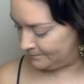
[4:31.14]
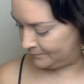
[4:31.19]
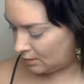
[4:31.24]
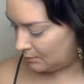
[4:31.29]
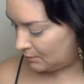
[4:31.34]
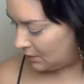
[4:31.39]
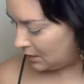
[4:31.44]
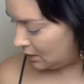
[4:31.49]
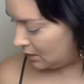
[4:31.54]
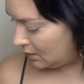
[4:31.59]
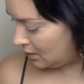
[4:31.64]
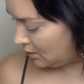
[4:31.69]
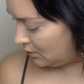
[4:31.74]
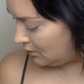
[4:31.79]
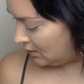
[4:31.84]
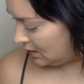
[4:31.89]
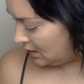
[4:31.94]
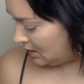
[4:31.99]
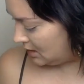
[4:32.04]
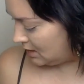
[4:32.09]
I'm going to
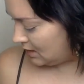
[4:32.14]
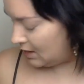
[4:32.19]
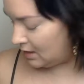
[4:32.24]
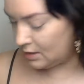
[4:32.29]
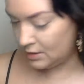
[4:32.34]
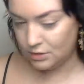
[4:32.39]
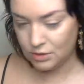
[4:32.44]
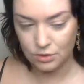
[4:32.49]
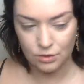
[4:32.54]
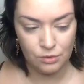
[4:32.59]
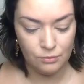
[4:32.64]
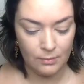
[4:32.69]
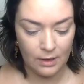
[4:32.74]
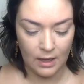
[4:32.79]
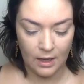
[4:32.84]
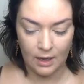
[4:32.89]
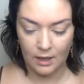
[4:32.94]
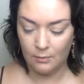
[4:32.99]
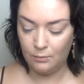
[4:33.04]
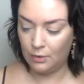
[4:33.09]
go in and do
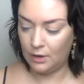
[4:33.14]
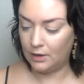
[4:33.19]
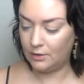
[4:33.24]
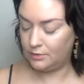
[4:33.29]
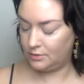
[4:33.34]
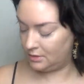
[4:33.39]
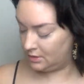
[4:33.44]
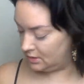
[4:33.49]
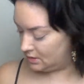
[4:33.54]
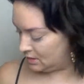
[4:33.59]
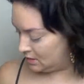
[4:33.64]
my eyebrows.